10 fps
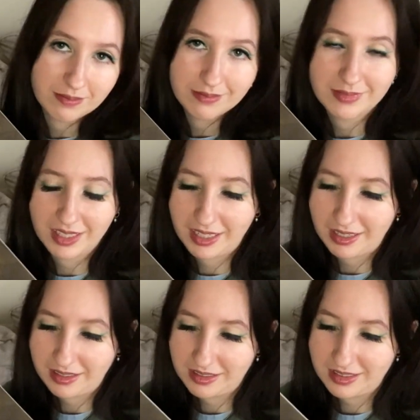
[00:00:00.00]

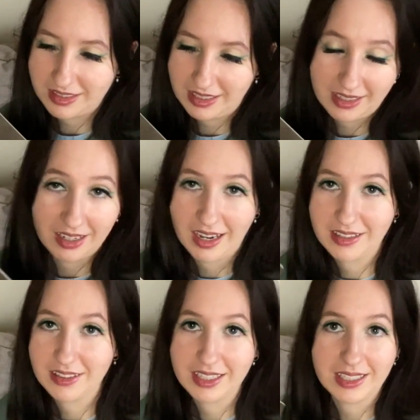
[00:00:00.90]
Again, it's like I
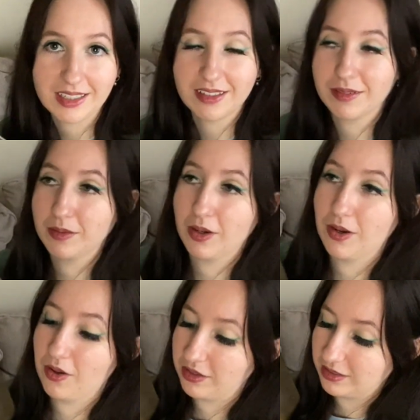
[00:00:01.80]
like
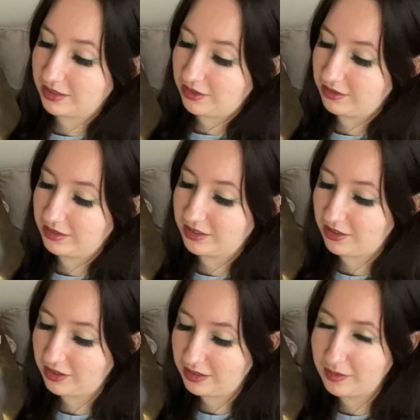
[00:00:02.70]
all the songs
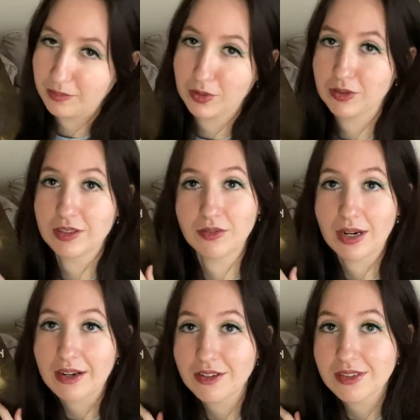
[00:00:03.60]
on most of the
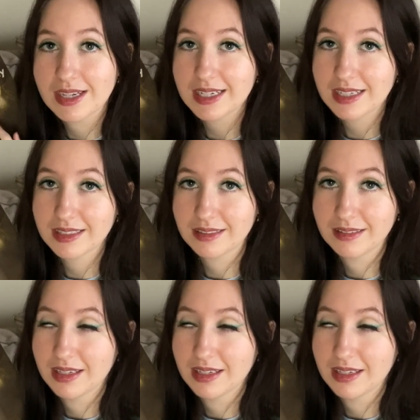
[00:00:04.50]
records I get.